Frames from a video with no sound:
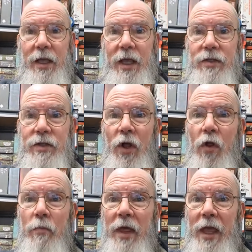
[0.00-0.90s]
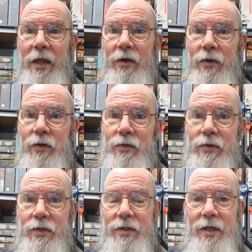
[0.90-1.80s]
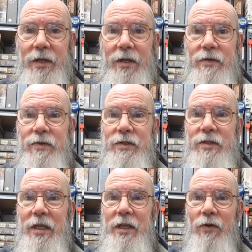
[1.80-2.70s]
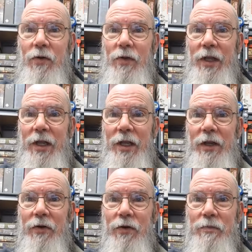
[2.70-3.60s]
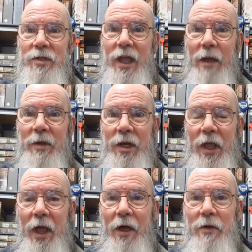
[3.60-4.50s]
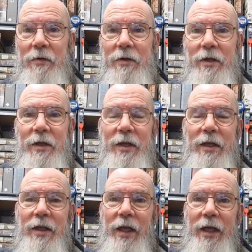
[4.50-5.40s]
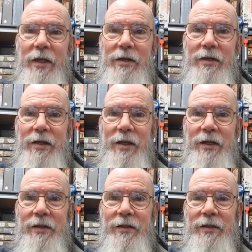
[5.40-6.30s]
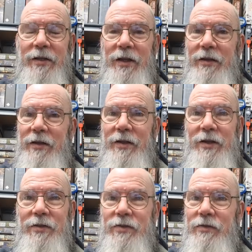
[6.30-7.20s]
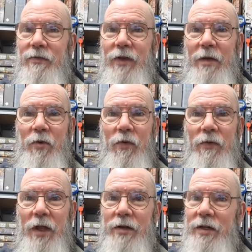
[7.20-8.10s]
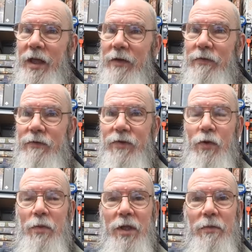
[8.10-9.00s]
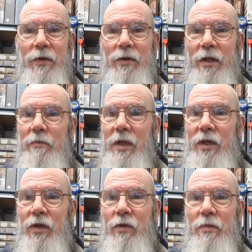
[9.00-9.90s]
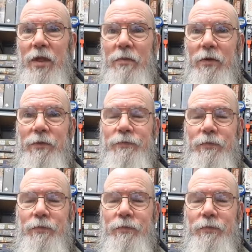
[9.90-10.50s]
as an old man who's seen all the click groups come and go. And, you know, it's far more fun to have new people and meet new people